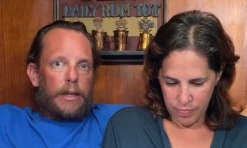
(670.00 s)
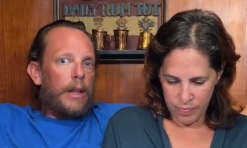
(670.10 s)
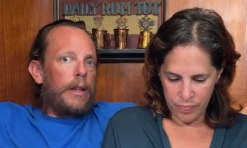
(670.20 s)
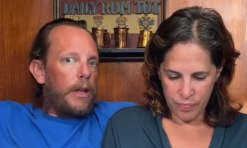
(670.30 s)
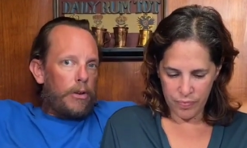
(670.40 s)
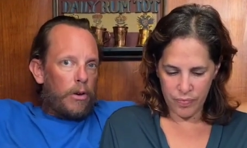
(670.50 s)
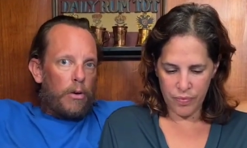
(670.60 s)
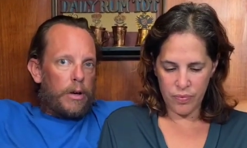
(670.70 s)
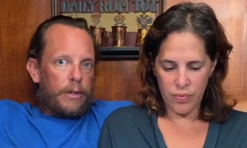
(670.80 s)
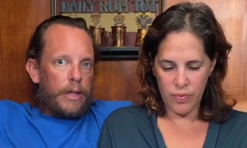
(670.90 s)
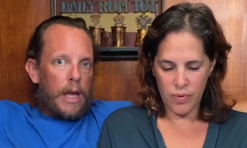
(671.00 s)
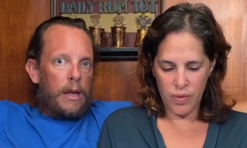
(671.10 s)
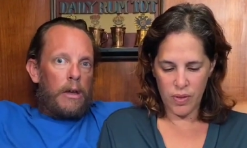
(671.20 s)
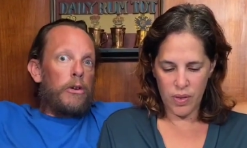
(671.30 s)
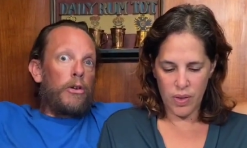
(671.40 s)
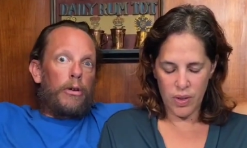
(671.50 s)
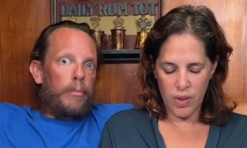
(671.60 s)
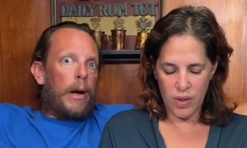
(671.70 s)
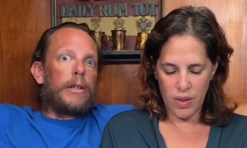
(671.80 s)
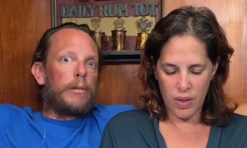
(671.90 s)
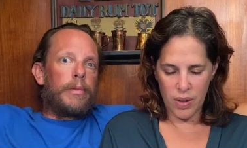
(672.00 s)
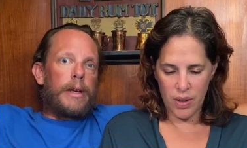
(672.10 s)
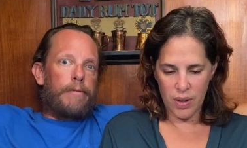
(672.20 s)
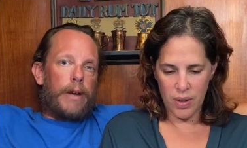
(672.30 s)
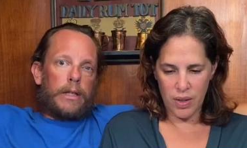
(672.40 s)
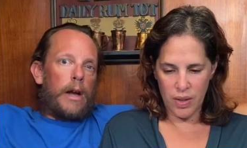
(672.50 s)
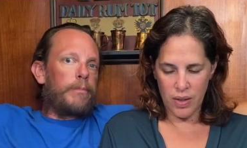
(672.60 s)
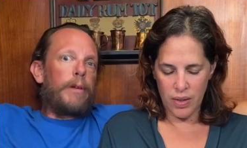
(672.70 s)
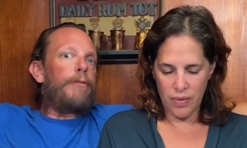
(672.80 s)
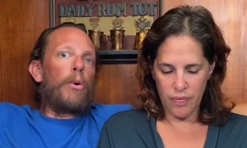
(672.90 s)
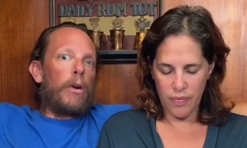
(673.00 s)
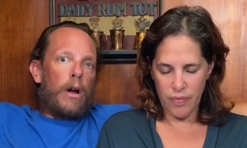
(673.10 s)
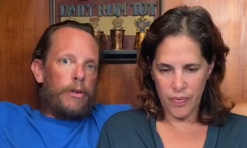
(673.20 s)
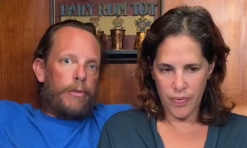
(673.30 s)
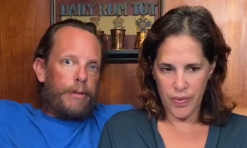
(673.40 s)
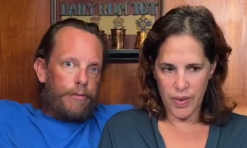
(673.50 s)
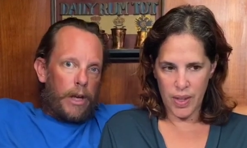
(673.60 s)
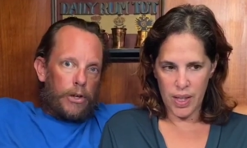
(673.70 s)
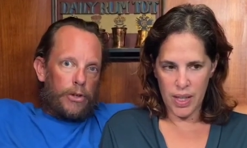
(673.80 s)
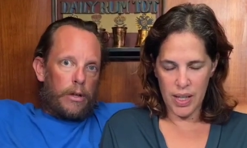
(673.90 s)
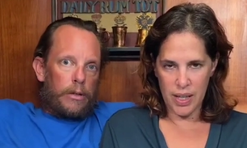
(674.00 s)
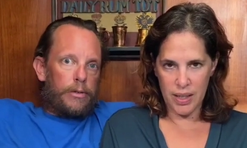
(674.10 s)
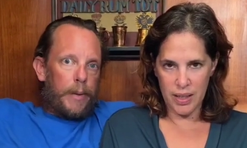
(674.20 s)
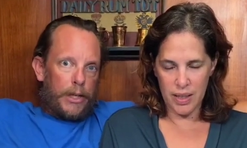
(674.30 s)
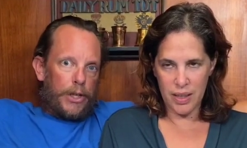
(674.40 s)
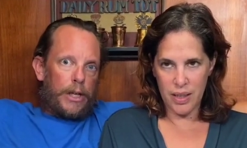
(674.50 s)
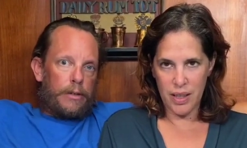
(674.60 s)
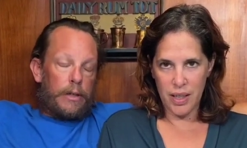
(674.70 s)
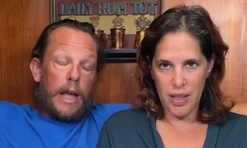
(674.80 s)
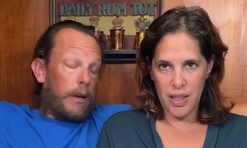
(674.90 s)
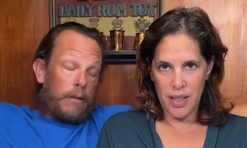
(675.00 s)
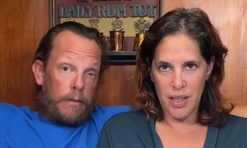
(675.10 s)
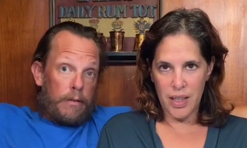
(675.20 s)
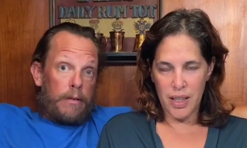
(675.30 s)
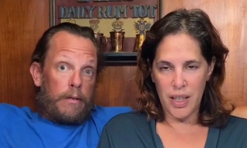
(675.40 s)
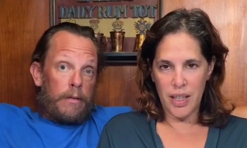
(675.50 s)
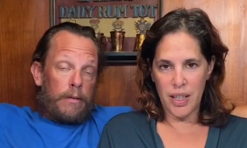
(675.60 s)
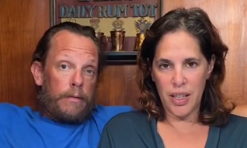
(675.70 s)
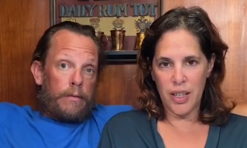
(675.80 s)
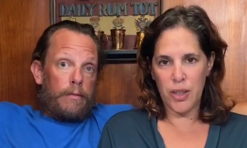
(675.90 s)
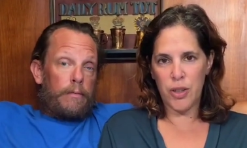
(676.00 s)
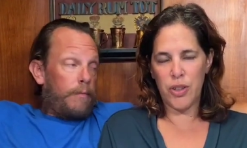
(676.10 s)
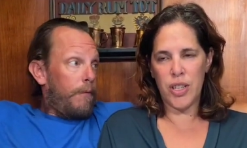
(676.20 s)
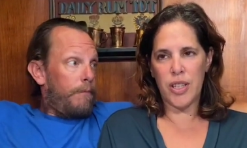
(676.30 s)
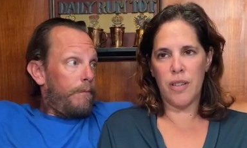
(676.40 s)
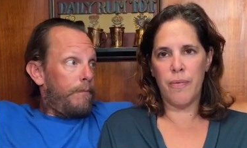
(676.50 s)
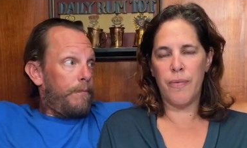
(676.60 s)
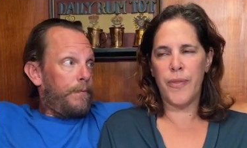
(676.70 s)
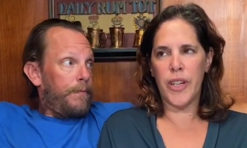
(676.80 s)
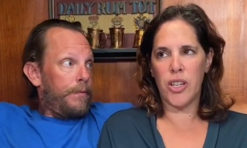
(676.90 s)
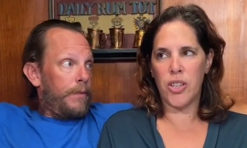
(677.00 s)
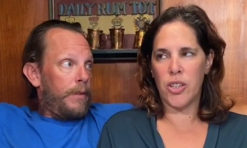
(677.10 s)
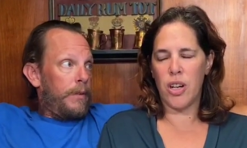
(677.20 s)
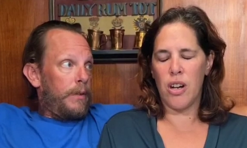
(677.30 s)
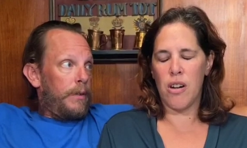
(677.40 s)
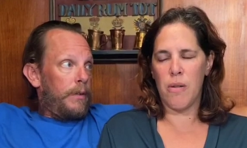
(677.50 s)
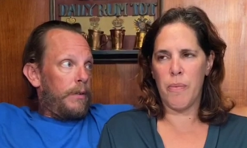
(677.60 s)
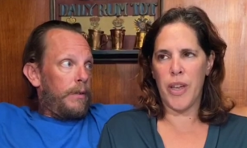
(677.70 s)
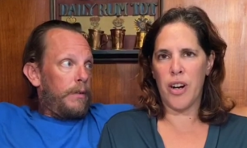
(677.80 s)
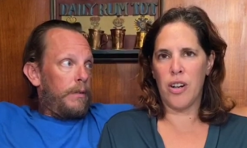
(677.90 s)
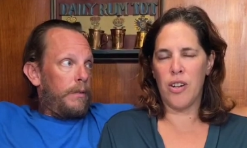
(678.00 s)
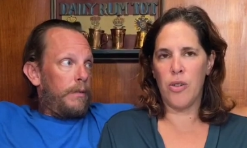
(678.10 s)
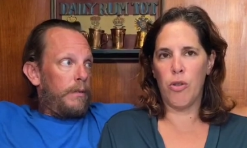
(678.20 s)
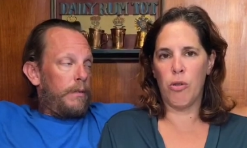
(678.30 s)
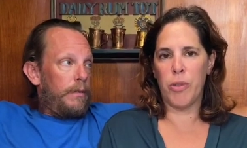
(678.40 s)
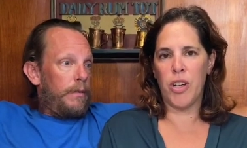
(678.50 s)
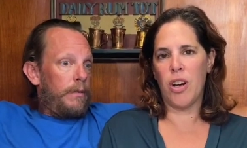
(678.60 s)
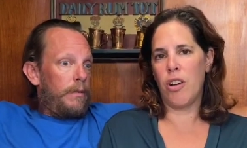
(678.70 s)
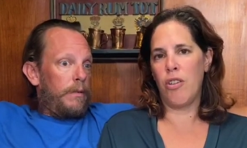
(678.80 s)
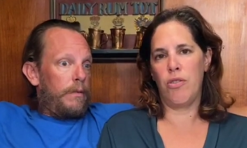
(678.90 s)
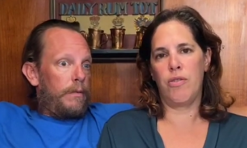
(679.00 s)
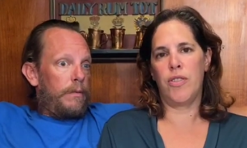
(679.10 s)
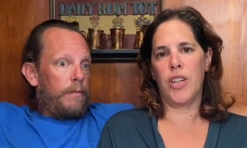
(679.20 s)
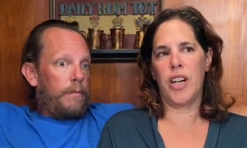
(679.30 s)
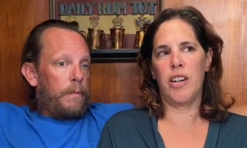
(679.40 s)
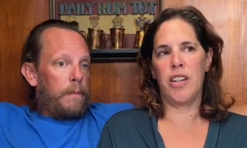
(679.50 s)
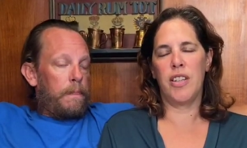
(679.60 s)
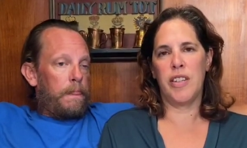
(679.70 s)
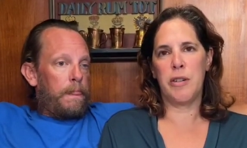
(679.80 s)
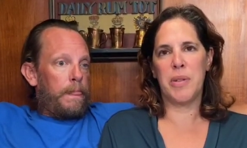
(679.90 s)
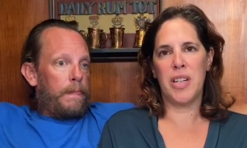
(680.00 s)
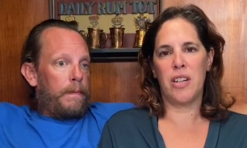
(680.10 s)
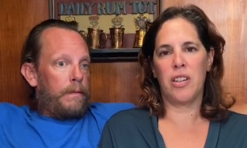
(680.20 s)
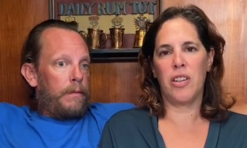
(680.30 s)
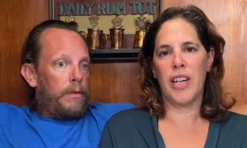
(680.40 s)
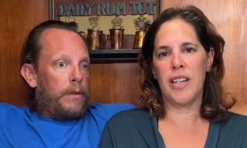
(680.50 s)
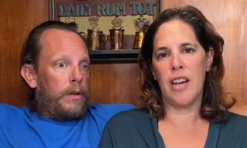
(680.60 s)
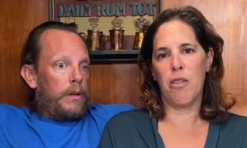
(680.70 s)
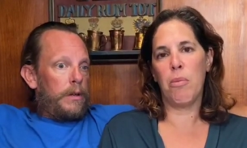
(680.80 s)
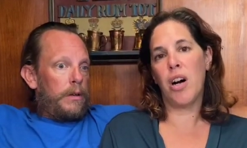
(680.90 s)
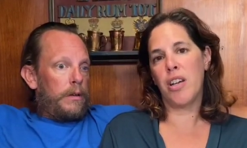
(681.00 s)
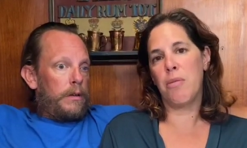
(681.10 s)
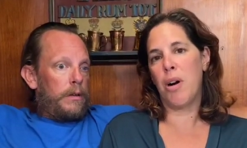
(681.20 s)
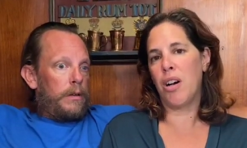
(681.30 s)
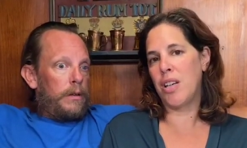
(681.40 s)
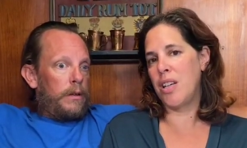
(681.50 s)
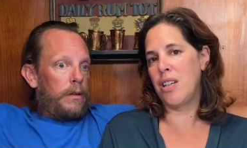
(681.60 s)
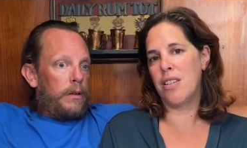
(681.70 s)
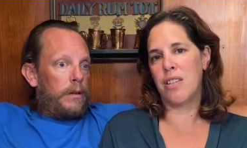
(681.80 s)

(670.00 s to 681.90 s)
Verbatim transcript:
Speaker 1: then continue to go on to say could possibly affect up to 400 fish yeah. species. Like
Speaker 2: including some fish um, that are normally not known for carrying ciguatera. Like now, mahi mahi